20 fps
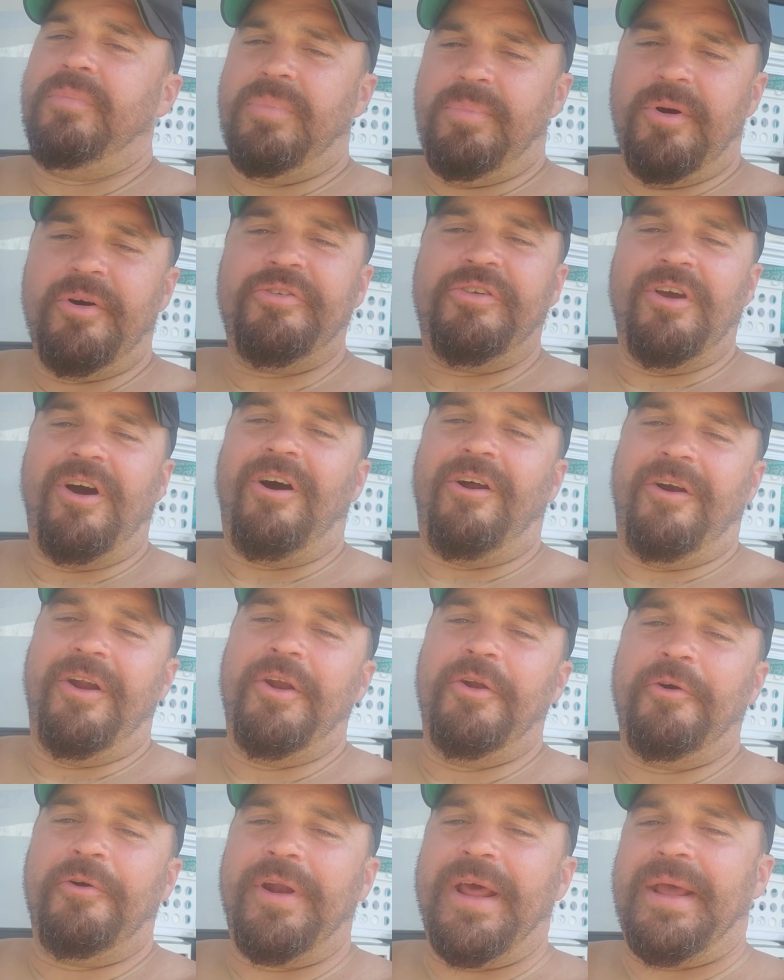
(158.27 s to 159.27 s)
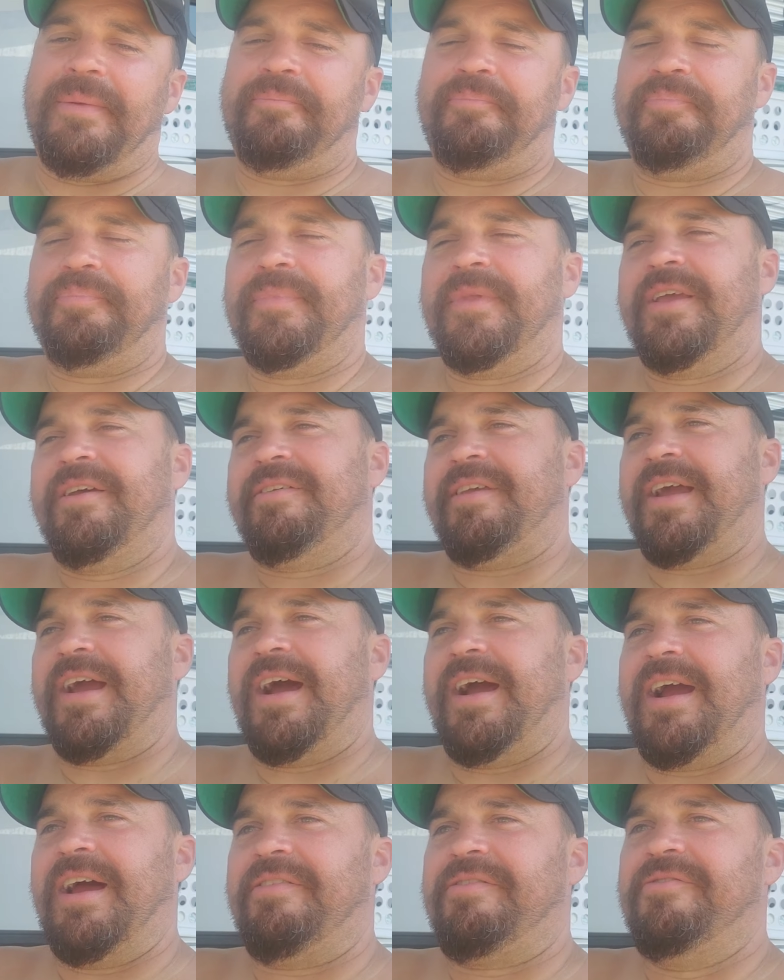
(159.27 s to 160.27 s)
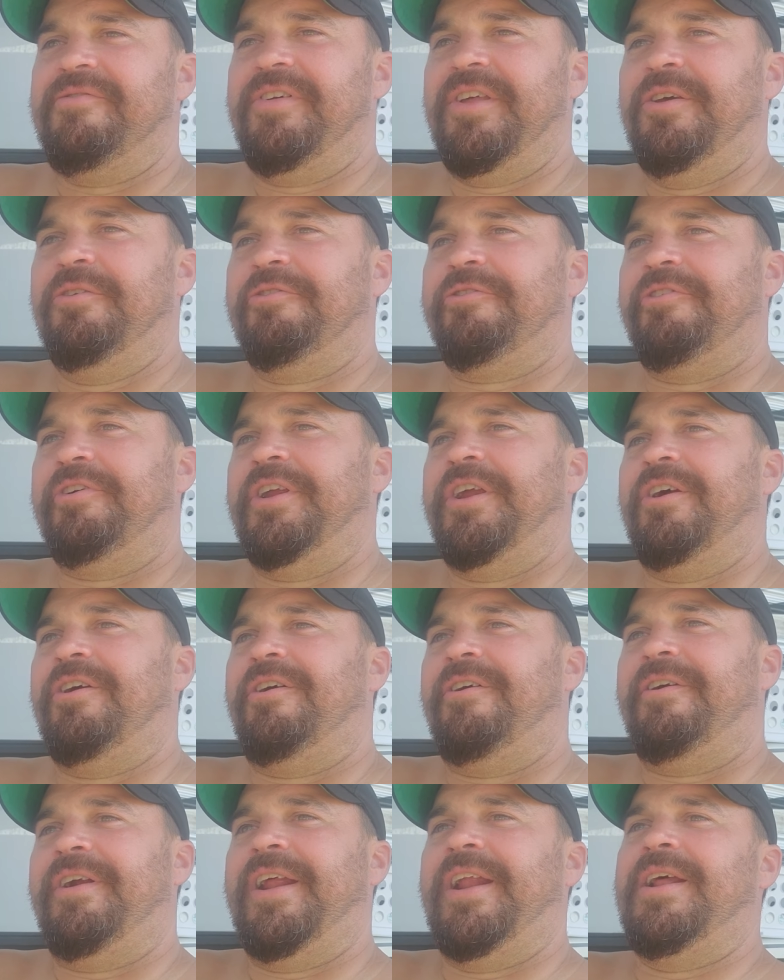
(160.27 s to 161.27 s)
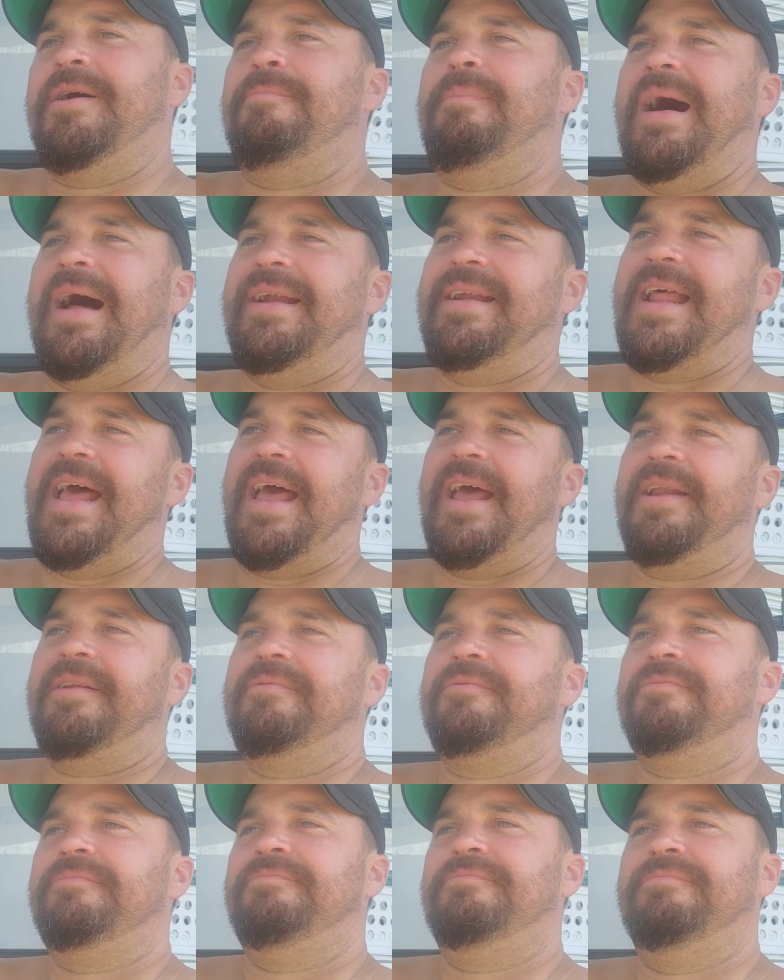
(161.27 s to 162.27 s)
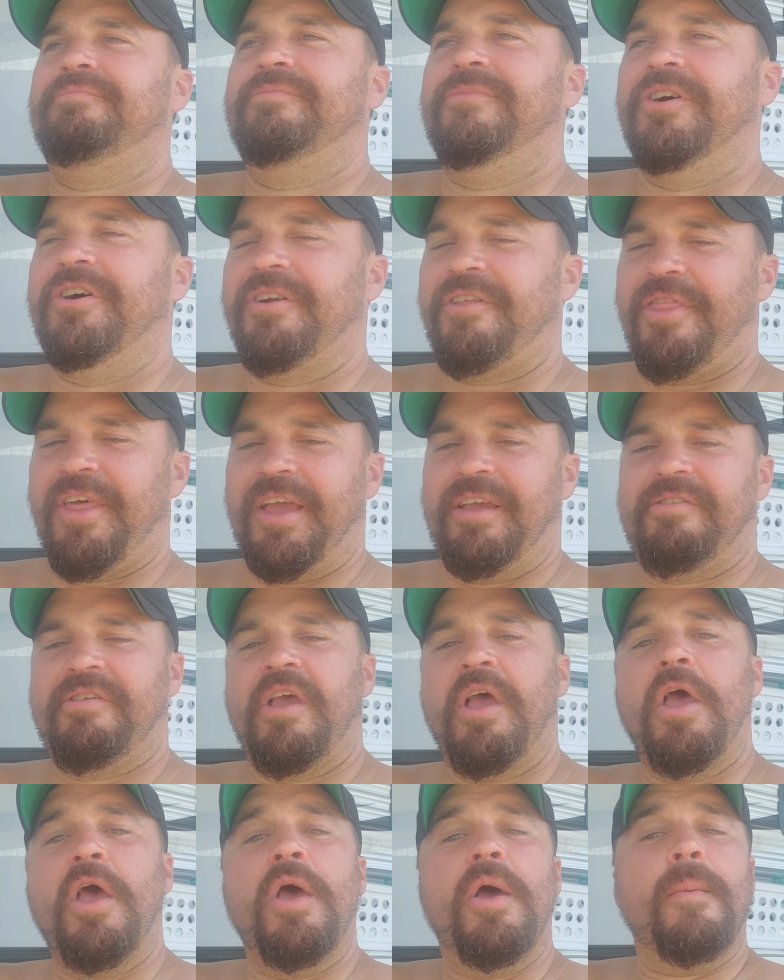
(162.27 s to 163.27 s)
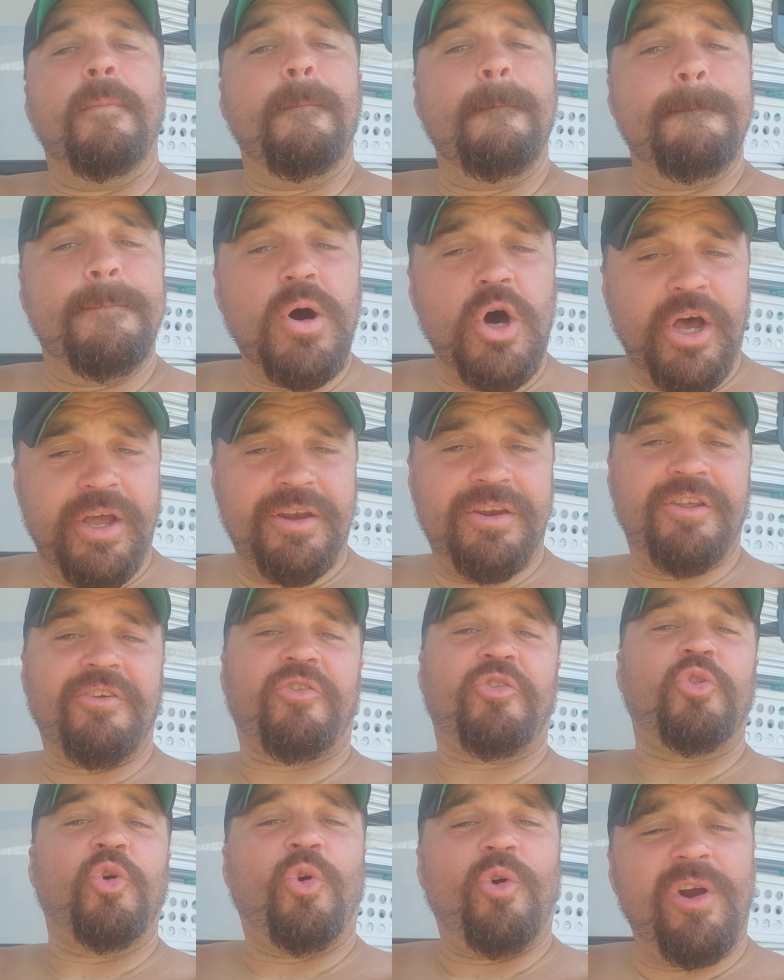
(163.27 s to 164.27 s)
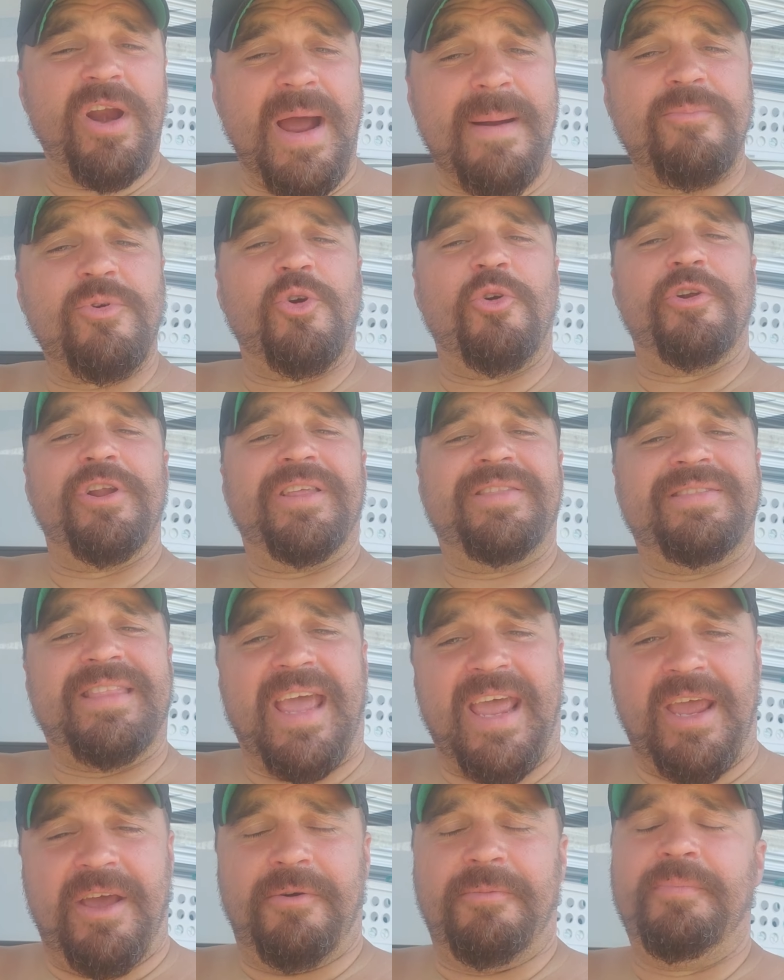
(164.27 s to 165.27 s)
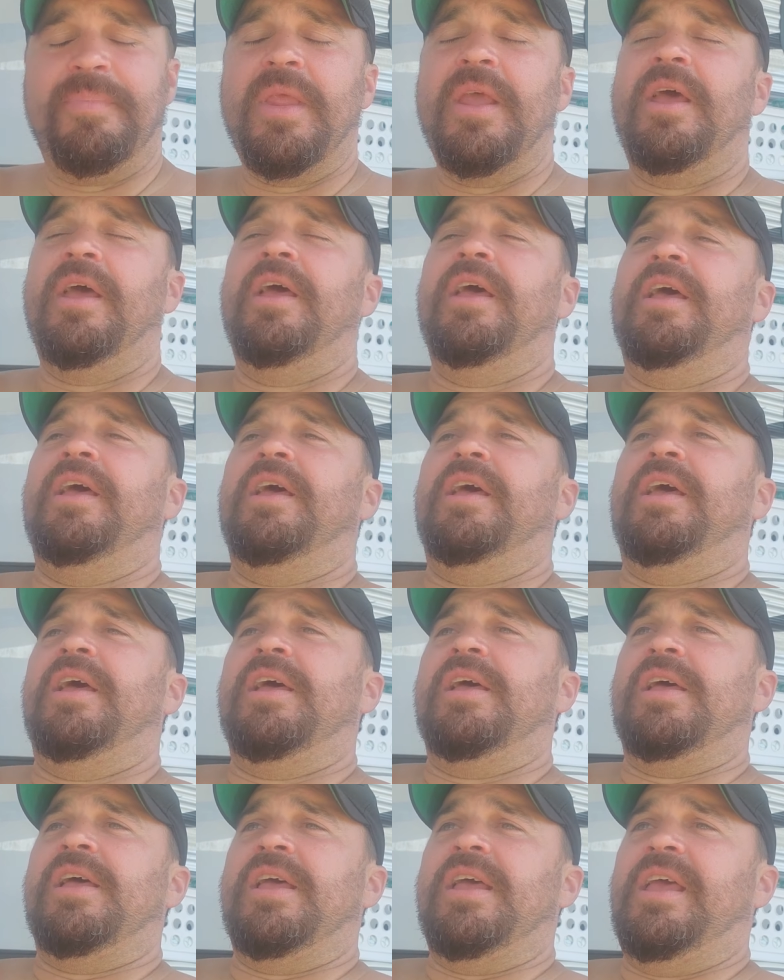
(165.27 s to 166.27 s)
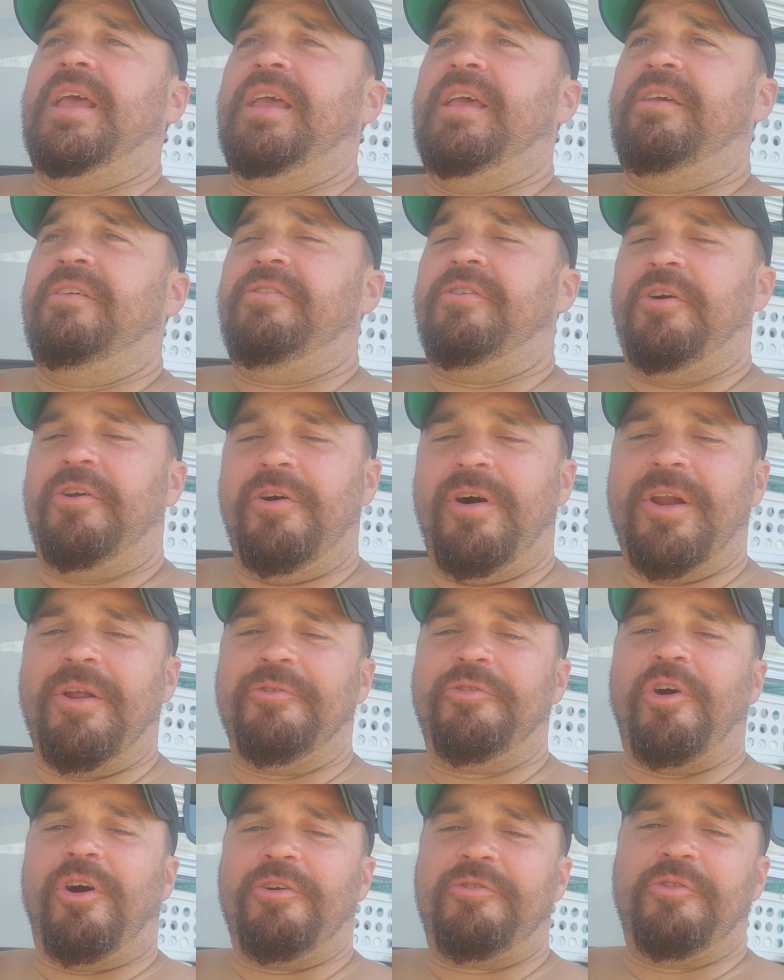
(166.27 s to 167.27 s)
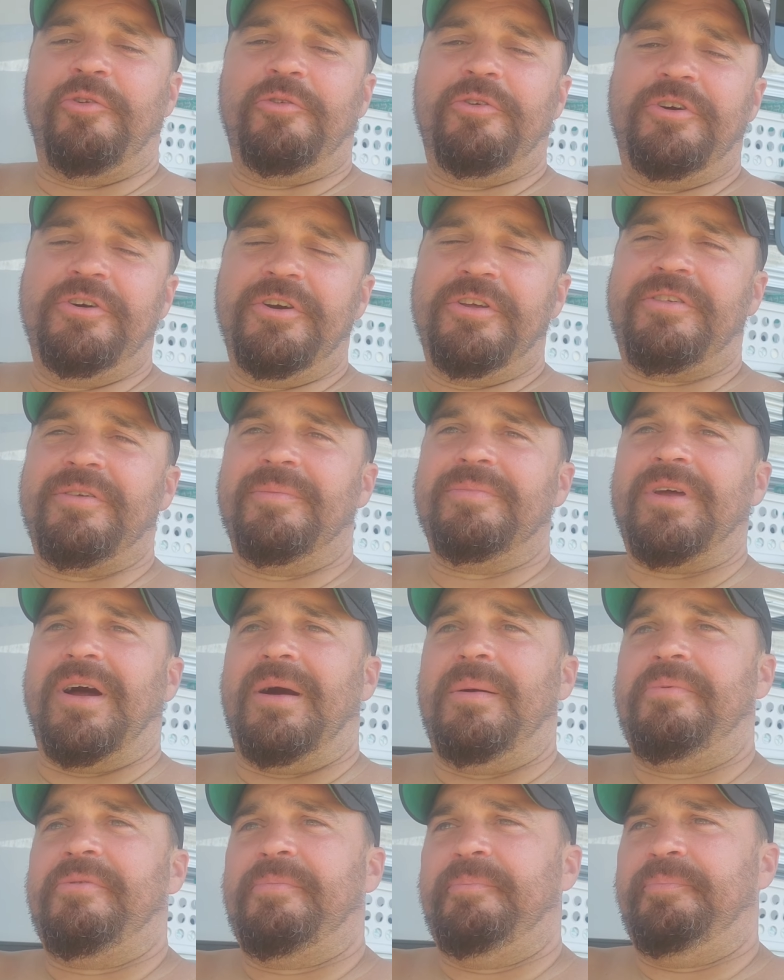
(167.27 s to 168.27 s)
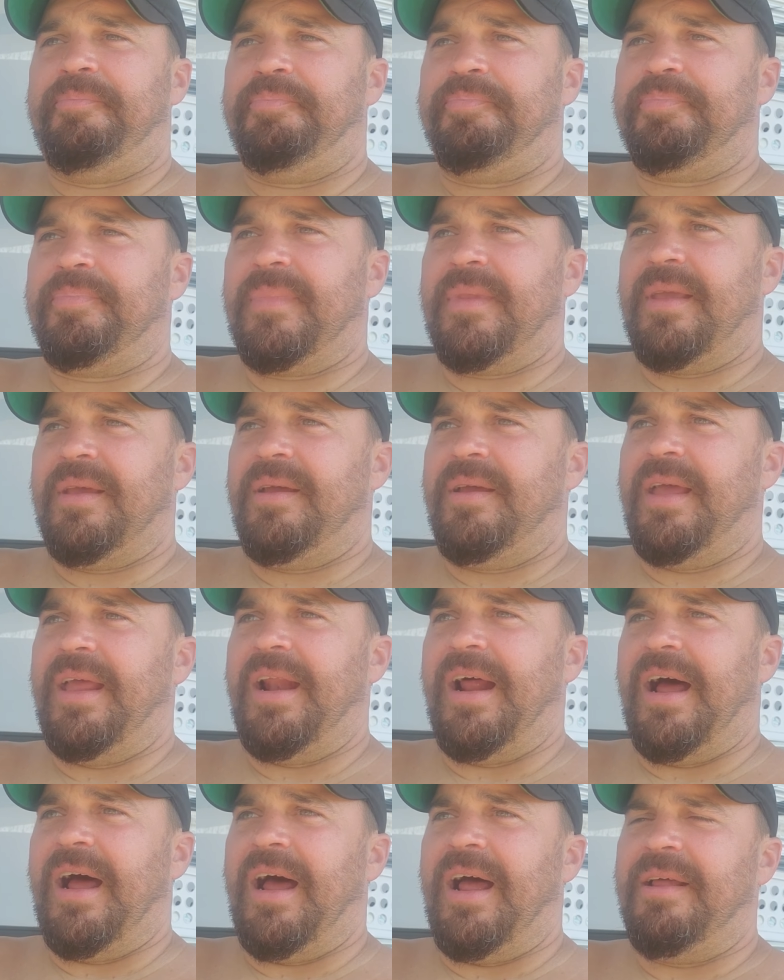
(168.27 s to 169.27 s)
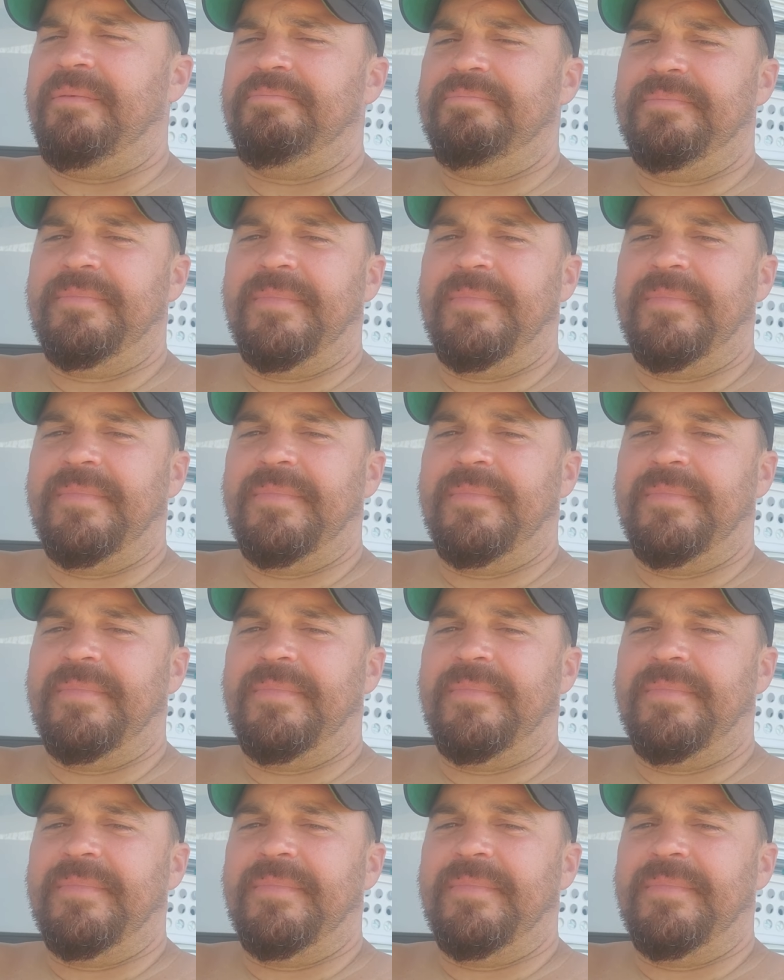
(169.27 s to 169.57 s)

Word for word: Most y'all already know that because I, I got some videos on here already about that and other things. But the story I'm going to tell is, y'all know I don't talk so good sometimes. And I, I